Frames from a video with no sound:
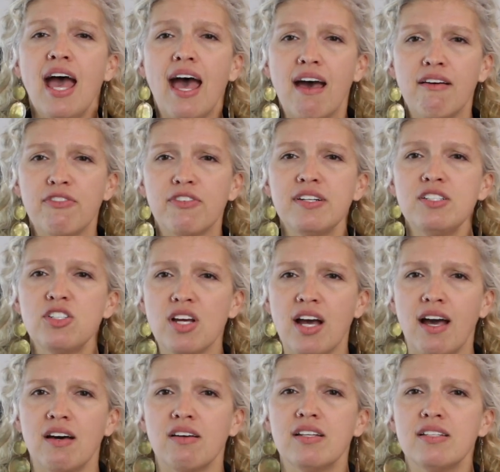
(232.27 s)
Every
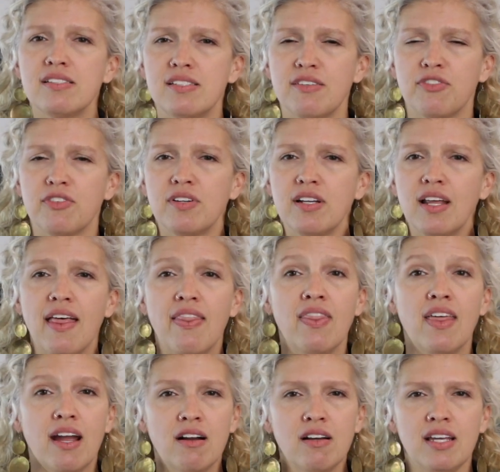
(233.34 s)
child is different, and
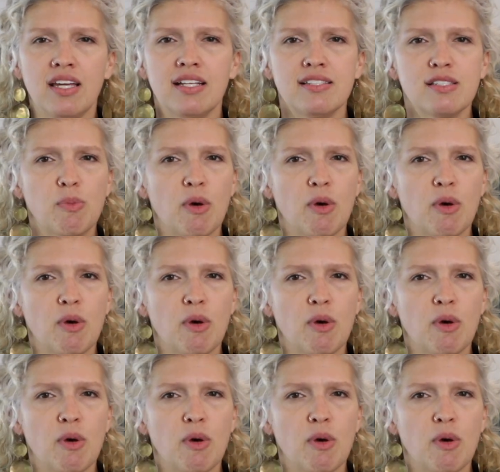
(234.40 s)
their needs,